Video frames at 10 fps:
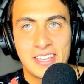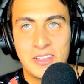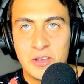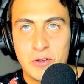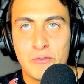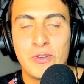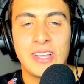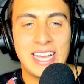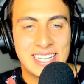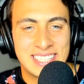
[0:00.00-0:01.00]
you know you
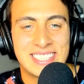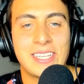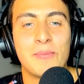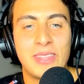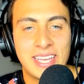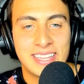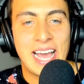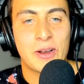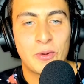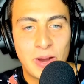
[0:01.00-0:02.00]
feel like something
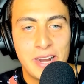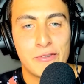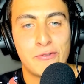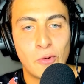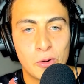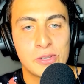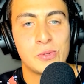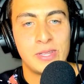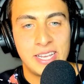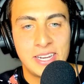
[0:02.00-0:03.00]
that creative
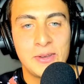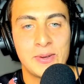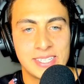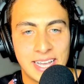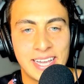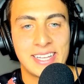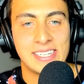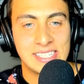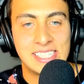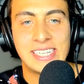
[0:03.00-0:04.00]
force within you is like
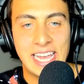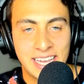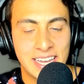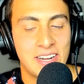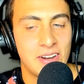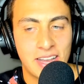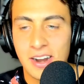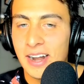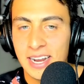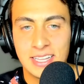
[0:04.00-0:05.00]
just shaking and you're
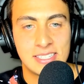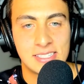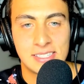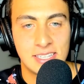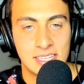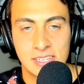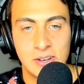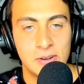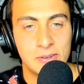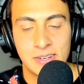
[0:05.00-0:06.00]
like all right let's let's
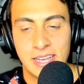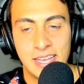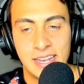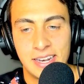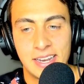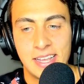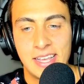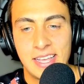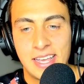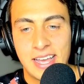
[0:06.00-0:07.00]
go and
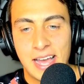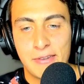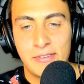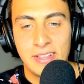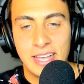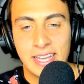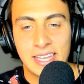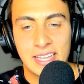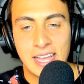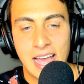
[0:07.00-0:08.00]
i feel
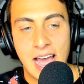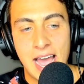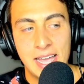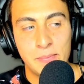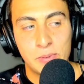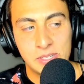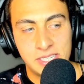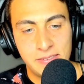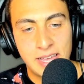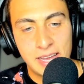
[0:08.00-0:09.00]
like i
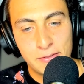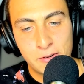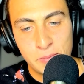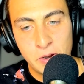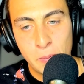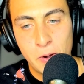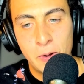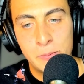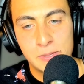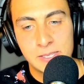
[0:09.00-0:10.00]
perceive that from your
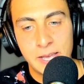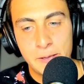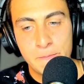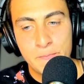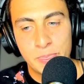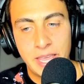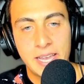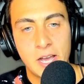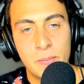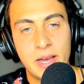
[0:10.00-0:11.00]
poems that
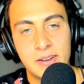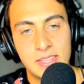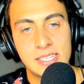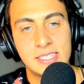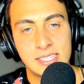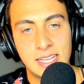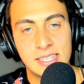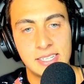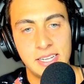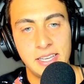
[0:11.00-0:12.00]
they come out of this
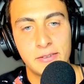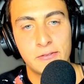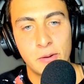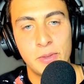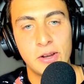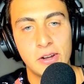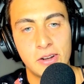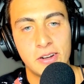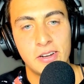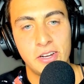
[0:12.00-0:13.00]
necessity from
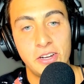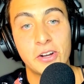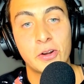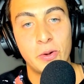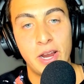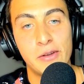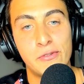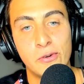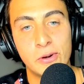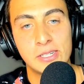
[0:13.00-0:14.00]
your your
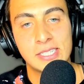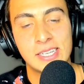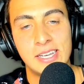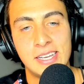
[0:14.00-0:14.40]
creative force